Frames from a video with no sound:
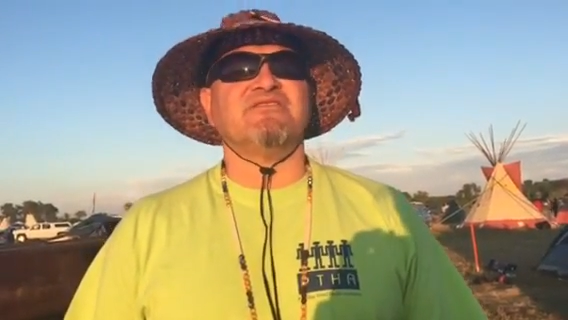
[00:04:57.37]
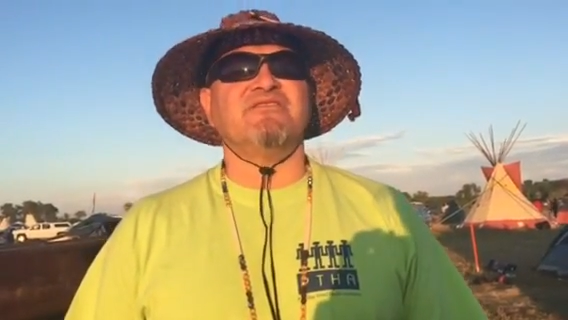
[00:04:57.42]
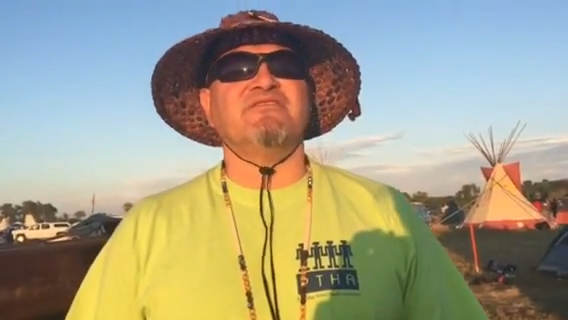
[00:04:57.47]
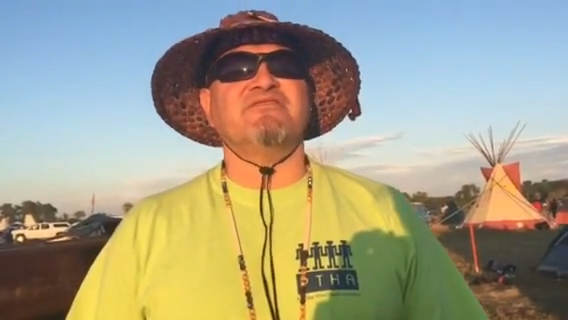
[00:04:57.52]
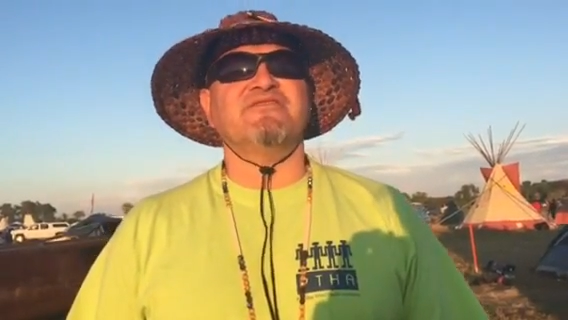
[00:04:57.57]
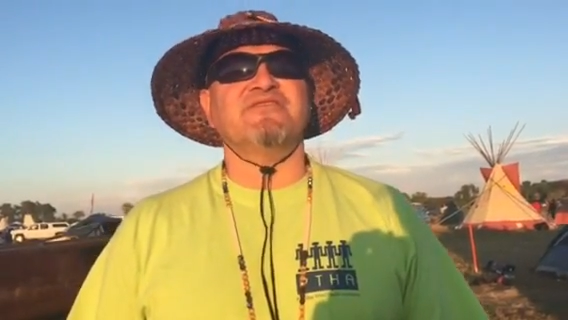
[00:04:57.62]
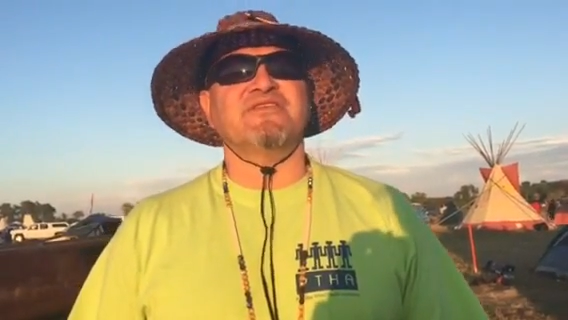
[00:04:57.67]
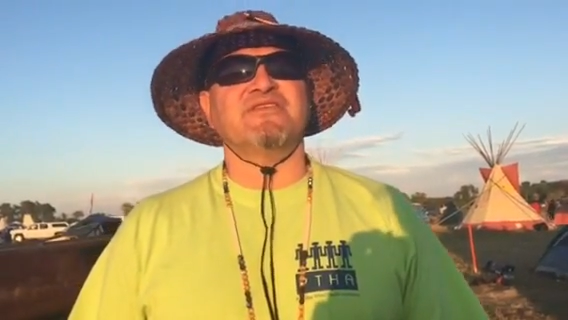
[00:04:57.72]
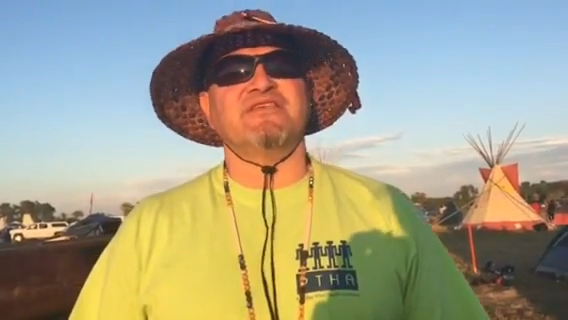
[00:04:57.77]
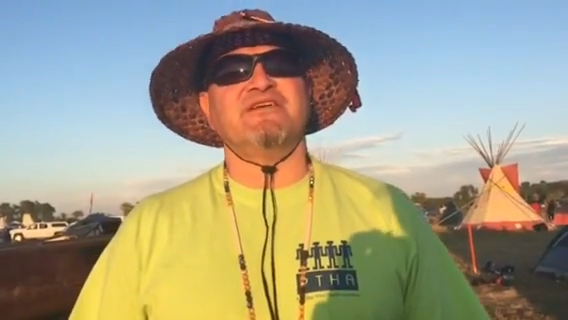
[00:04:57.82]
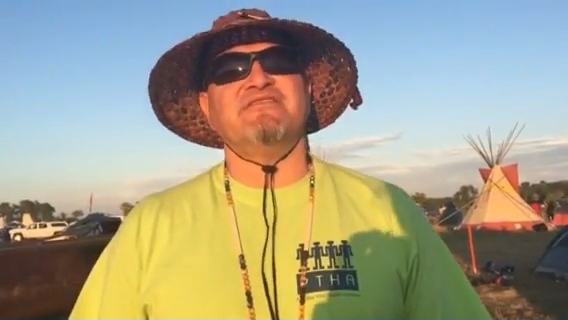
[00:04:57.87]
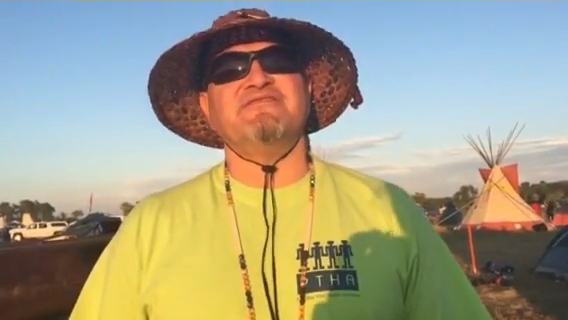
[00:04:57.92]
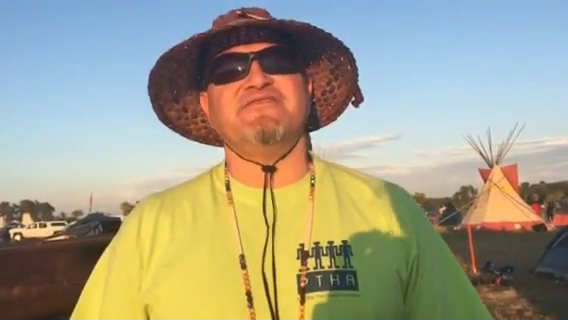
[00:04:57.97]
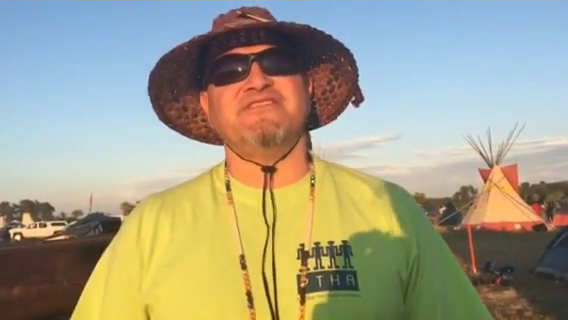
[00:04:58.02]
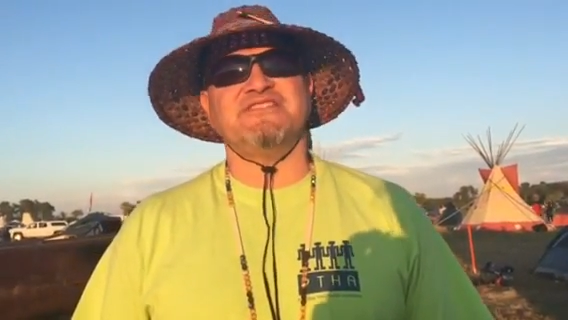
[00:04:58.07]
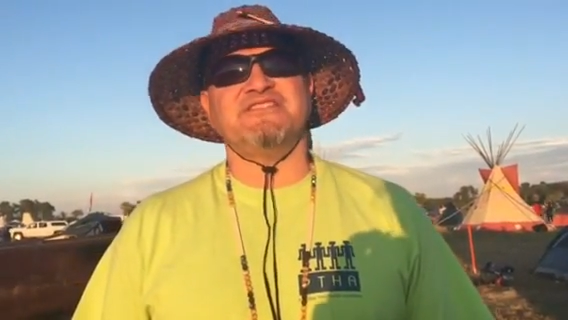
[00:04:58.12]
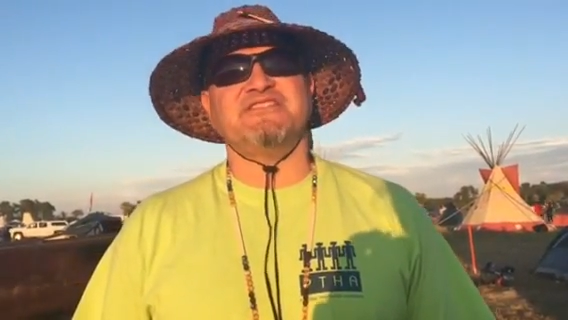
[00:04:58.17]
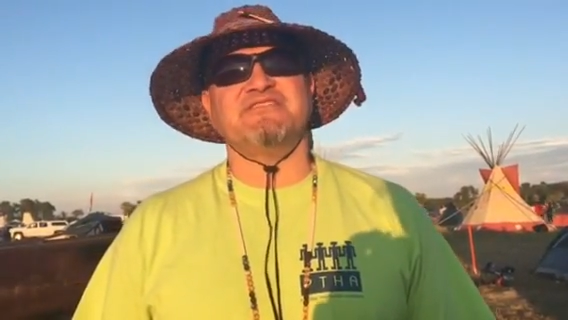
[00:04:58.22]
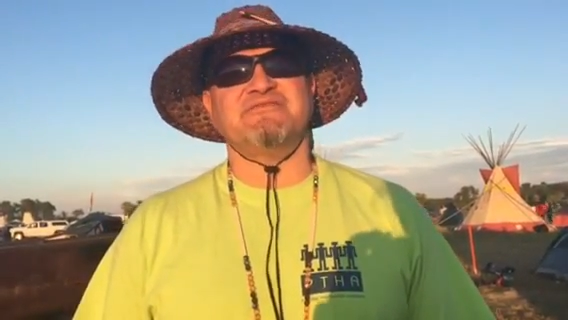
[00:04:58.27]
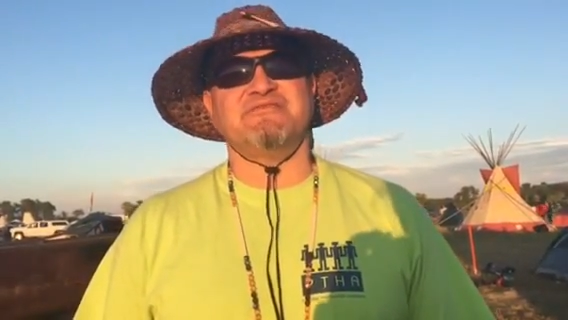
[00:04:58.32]
over the
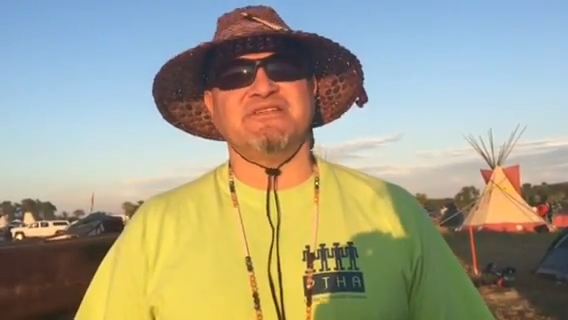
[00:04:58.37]
fishing